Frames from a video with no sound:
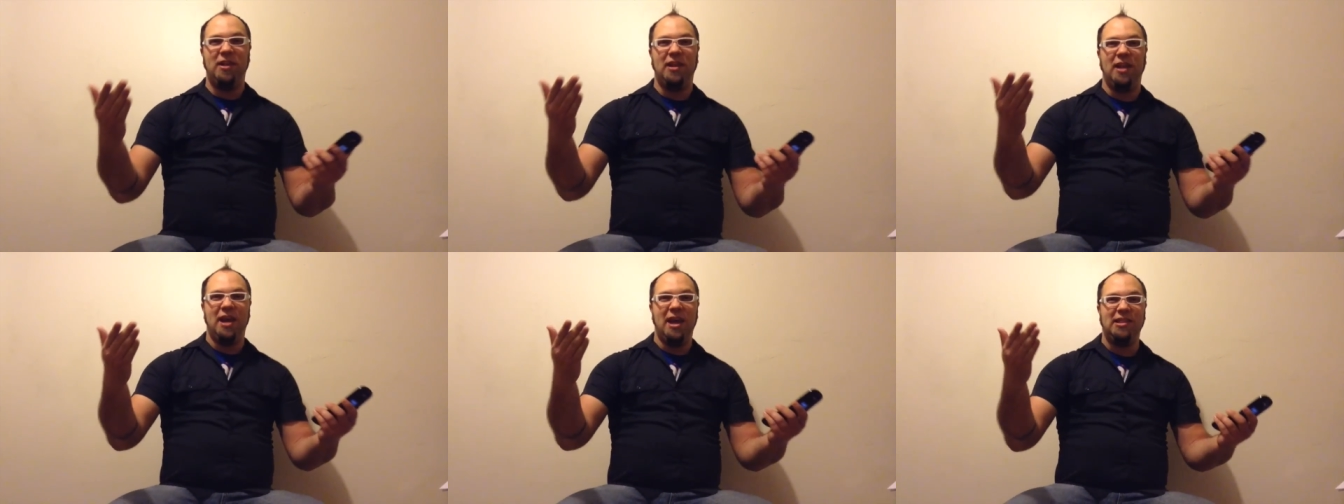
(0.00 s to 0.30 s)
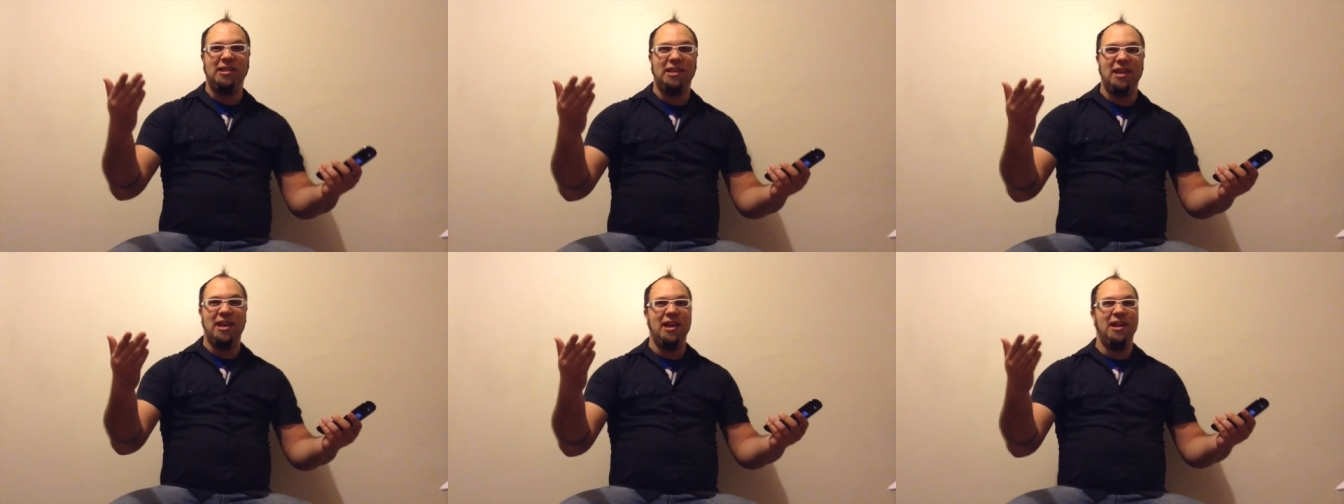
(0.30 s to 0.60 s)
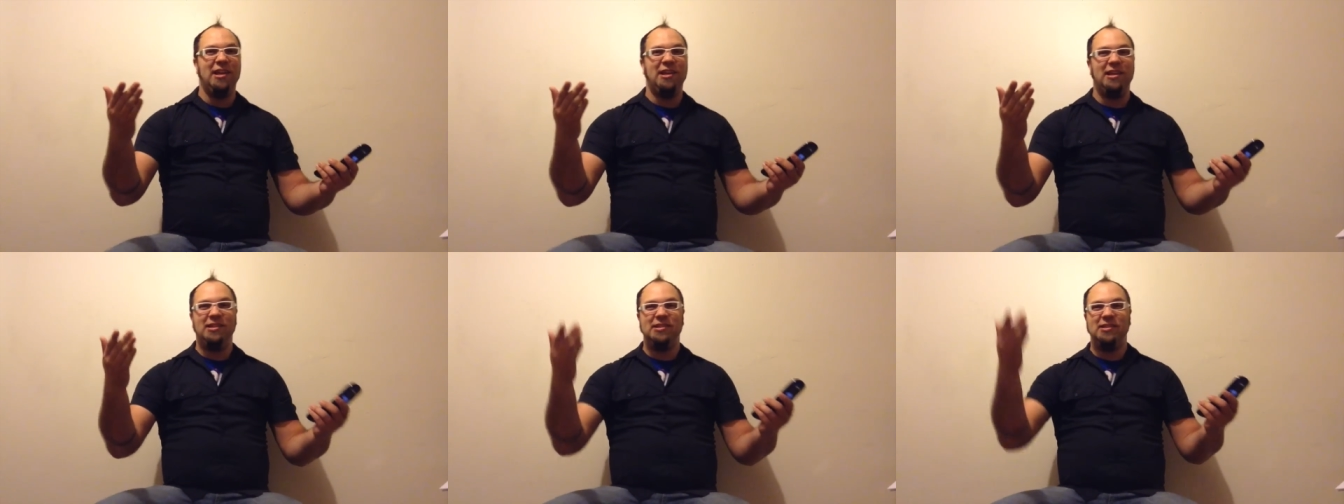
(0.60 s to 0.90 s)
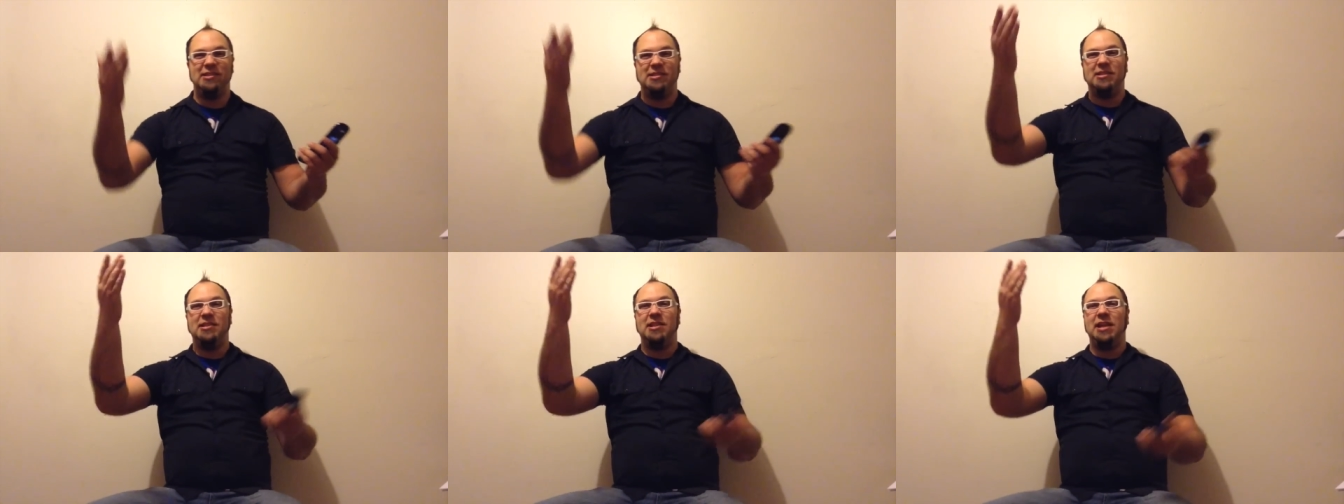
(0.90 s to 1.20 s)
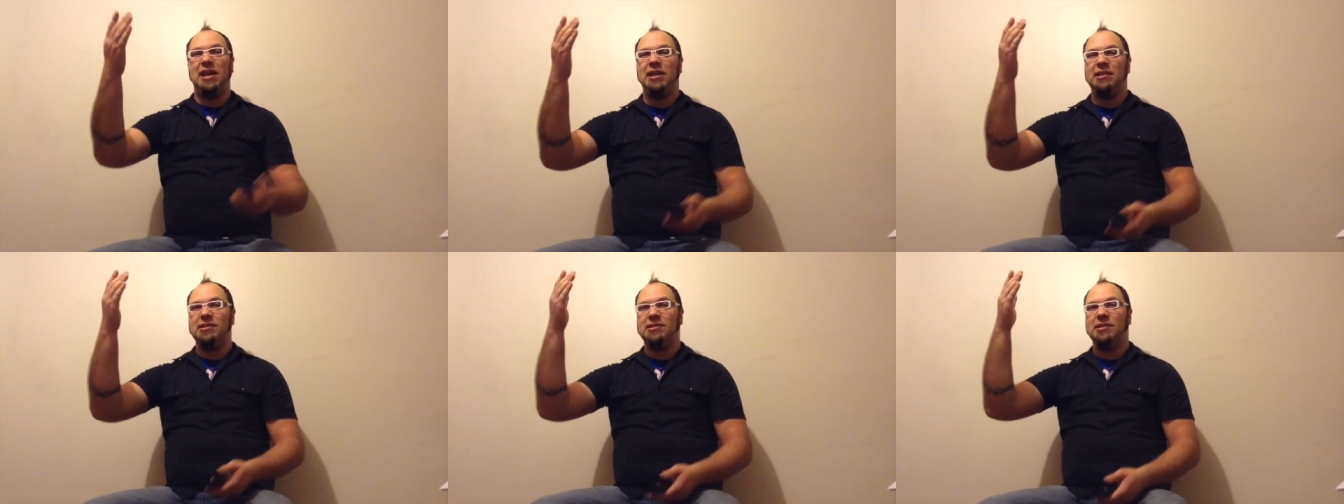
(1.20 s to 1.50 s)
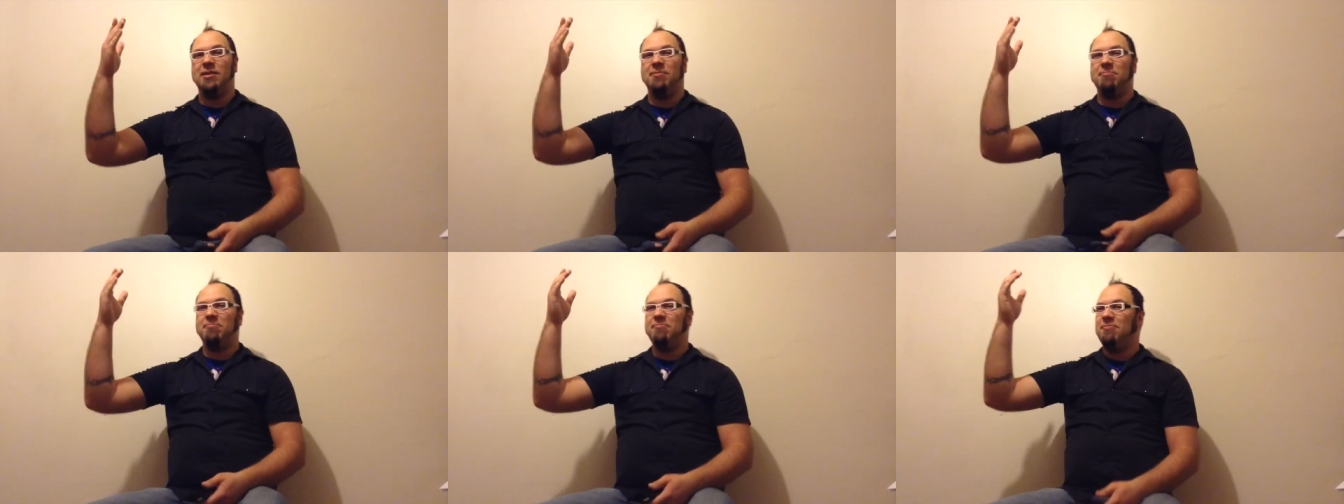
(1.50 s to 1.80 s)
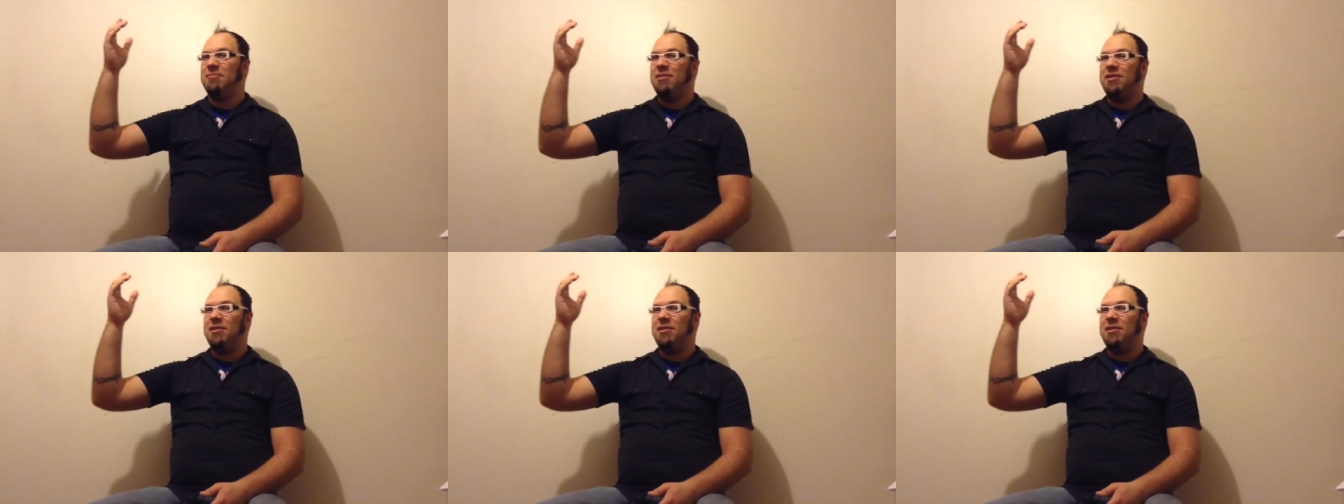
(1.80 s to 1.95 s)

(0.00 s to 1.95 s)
and at the end he just stands up,